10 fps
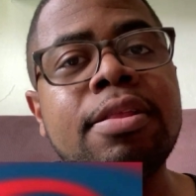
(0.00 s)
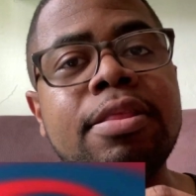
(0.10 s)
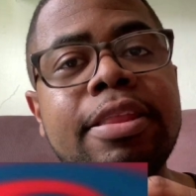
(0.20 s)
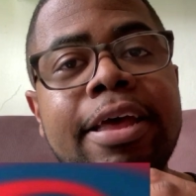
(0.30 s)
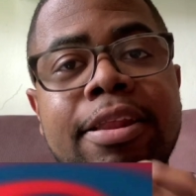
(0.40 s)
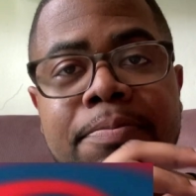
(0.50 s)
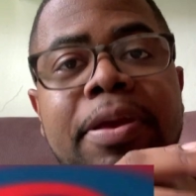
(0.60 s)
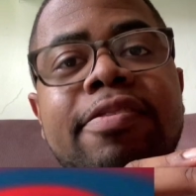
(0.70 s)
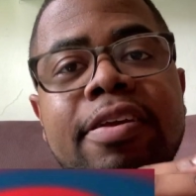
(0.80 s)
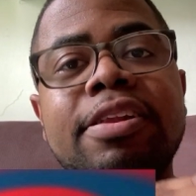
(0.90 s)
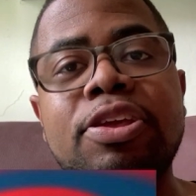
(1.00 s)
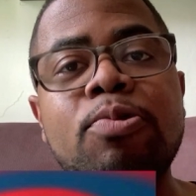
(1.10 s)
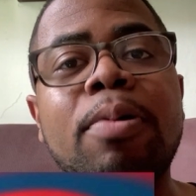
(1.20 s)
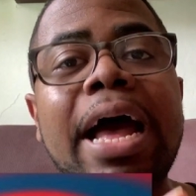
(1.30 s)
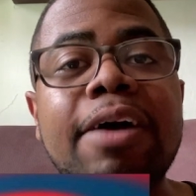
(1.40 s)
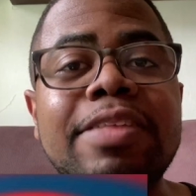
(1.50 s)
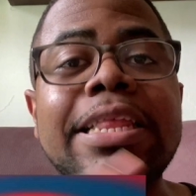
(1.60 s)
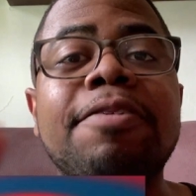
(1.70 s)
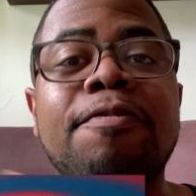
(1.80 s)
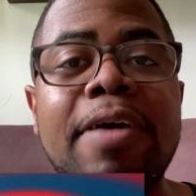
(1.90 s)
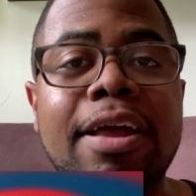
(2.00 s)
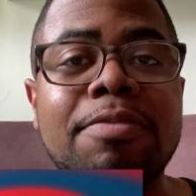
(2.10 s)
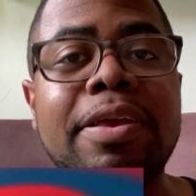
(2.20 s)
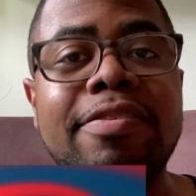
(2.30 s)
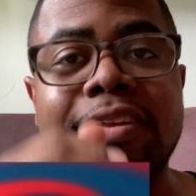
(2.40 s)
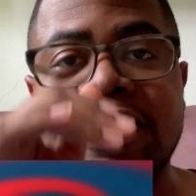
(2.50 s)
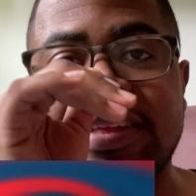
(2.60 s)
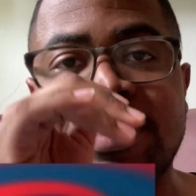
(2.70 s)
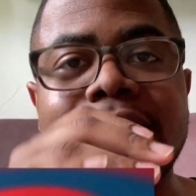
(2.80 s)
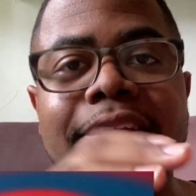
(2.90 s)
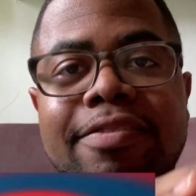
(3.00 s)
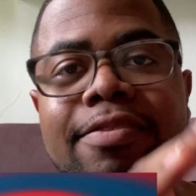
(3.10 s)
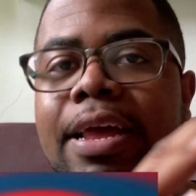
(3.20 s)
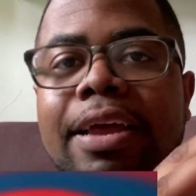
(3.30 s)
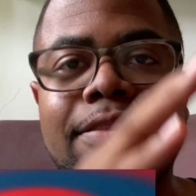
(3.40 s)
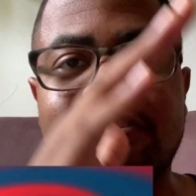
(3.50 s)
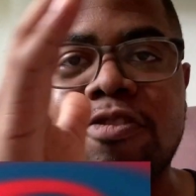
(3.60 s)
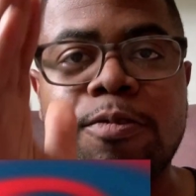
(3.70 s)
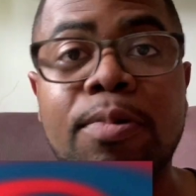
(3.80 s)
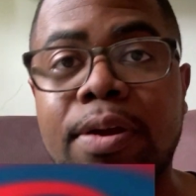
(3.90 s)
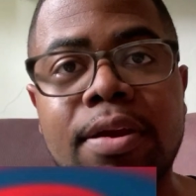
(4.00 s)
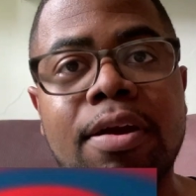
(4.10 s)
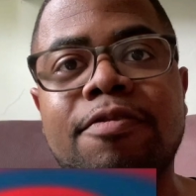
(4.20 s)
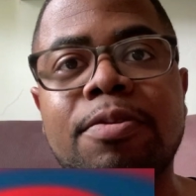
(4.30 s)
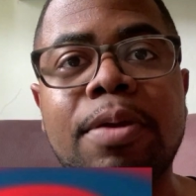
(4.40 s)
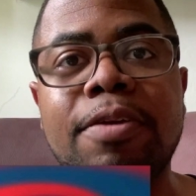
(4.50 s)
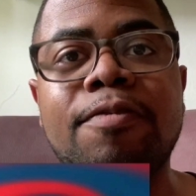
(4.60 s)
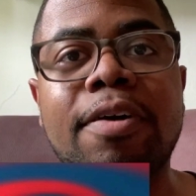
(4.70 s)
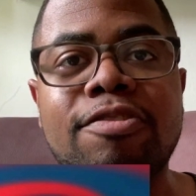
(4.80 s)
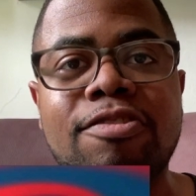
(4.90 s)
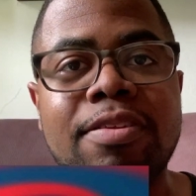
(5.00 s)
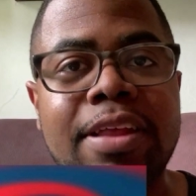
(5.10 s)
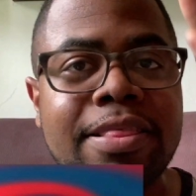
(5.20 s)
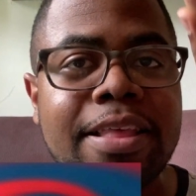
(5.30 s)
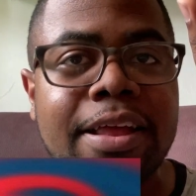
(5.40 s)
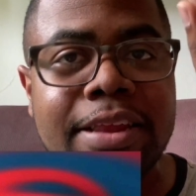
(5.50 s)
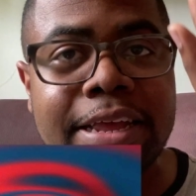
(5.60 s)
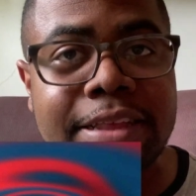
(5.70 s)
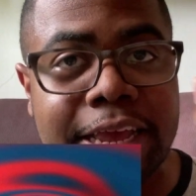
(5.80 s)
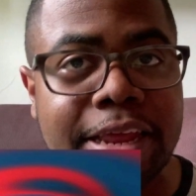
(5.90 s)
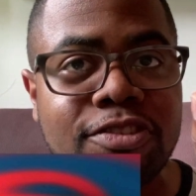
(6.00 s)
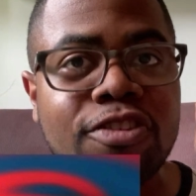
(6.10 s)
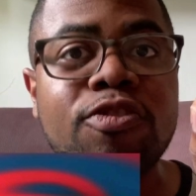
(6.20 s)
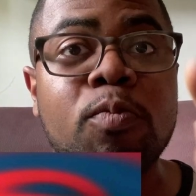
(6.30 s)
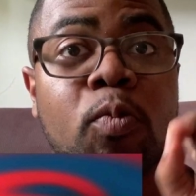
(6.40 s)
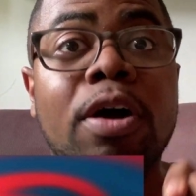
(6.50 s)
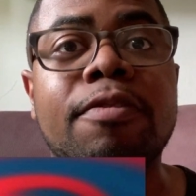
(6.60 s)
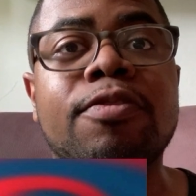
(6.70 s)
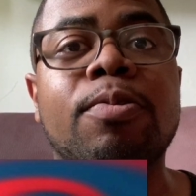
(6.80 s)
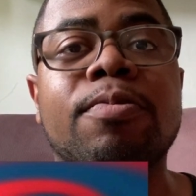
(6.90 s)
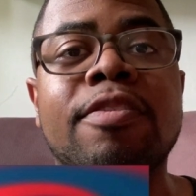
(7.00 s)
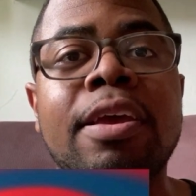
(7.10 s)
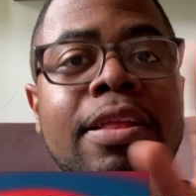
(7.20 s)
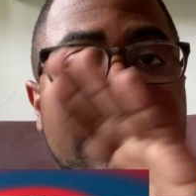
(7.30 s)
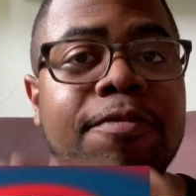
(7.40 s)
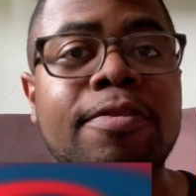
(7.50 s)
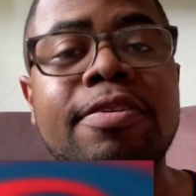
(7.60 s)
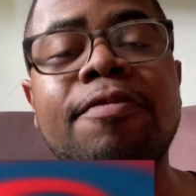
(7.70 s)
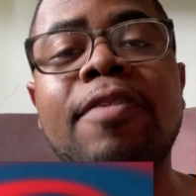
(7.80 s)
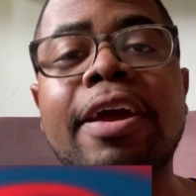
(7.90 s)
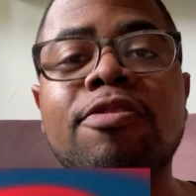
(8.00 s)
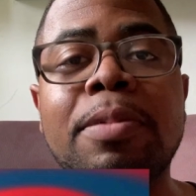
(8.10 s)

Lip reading: then basically you have that effect basically that is like the squaring of the wave function, and then it getting just one of those different effects.